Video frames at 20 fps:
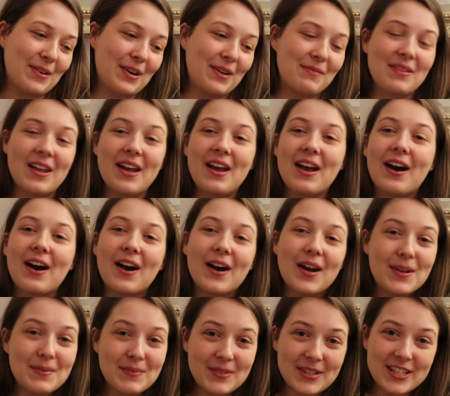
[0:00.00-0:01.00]
But I
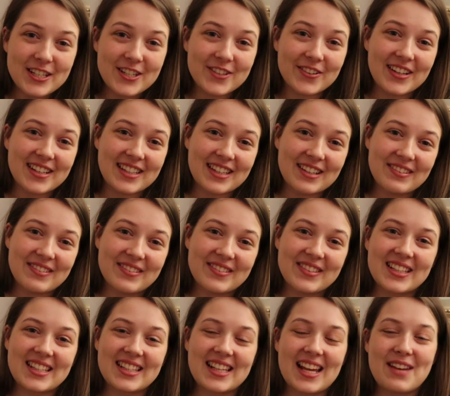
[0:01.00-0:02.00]
hope you enjoyed it
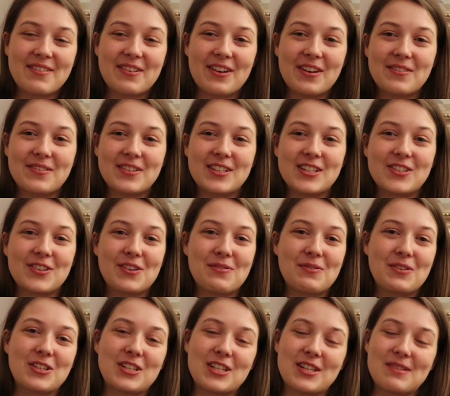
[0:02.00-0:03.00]
all the same. I hope you
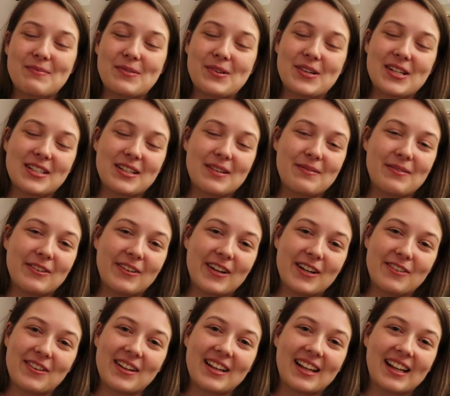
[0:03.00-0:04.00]
enjoyed watching the boys open their
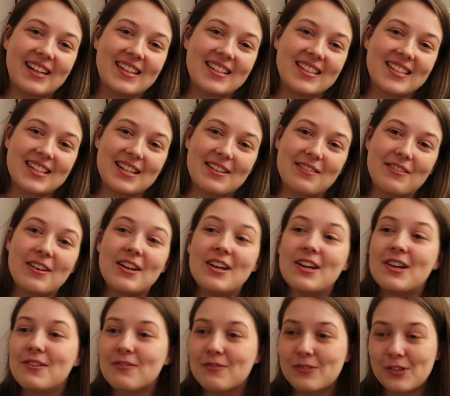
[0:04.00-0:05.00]
advent calendars and
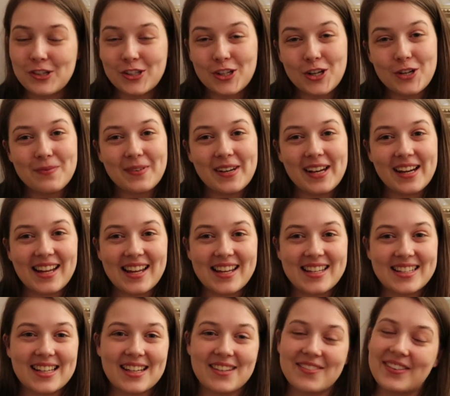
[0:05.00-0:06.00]
Ron opening
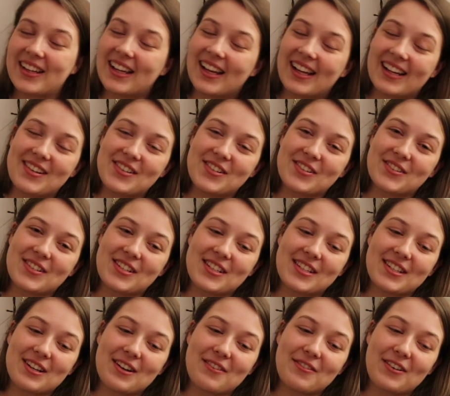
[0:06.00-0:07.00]
his advent calendar and
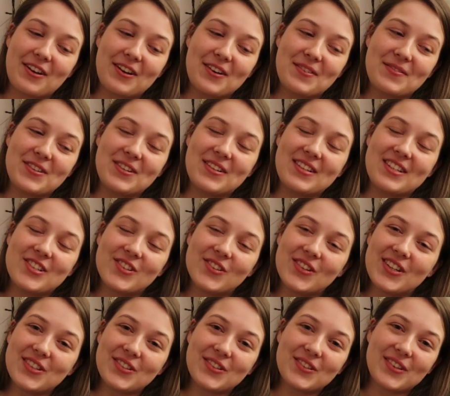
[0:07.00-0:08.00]
stuff. I hope you
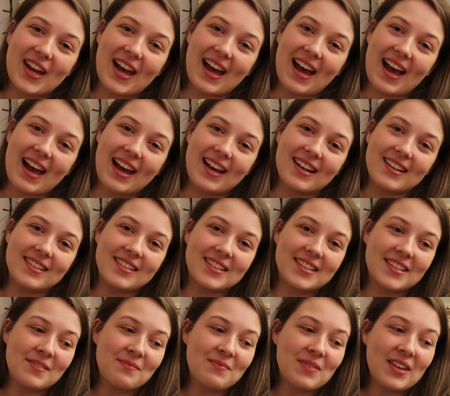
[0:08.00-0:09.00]
enjoyed all that
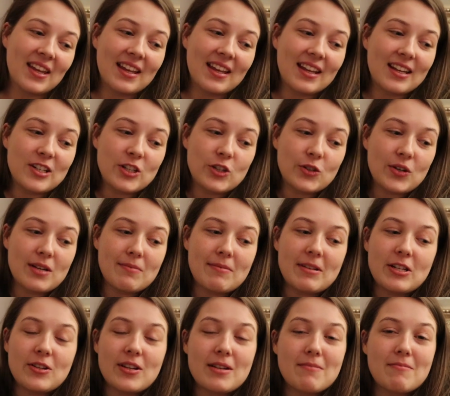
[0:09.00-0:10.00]
and enjoyed
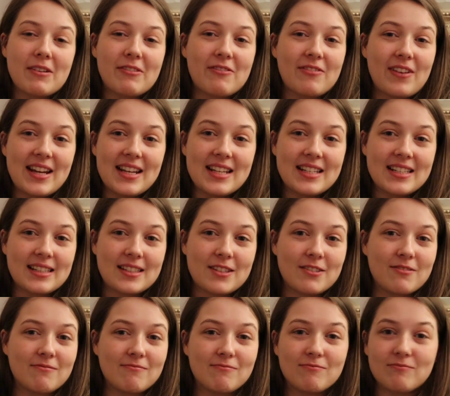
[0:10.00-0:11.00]
me doing my
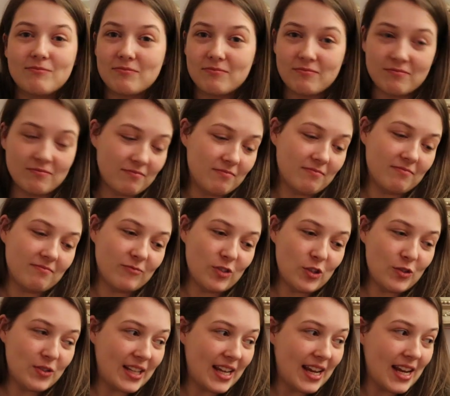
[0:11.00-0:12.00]
face
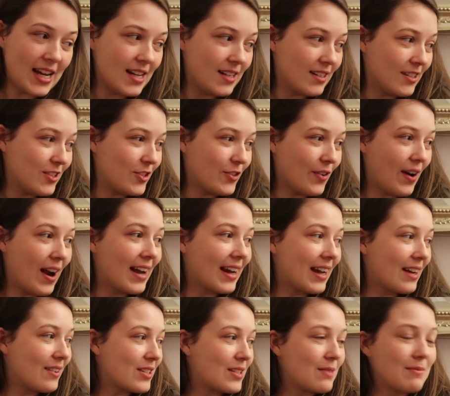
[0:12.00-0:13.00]
routine and trying
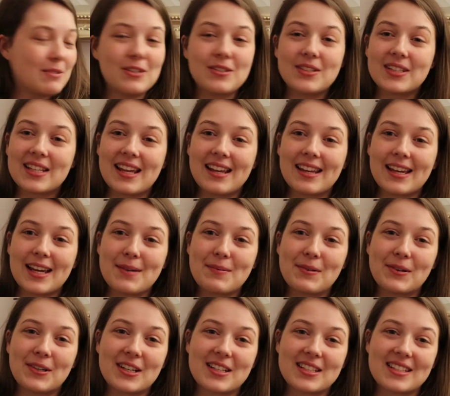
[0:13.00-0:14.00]
out some new skincare
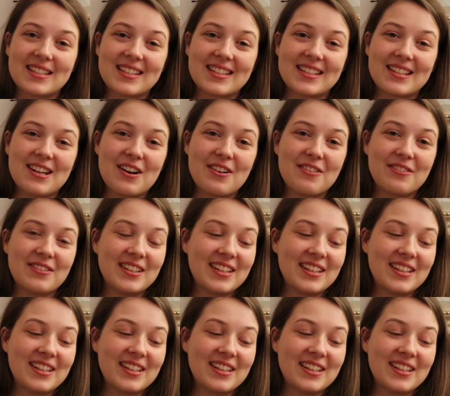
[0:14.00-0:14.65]
products and stuff.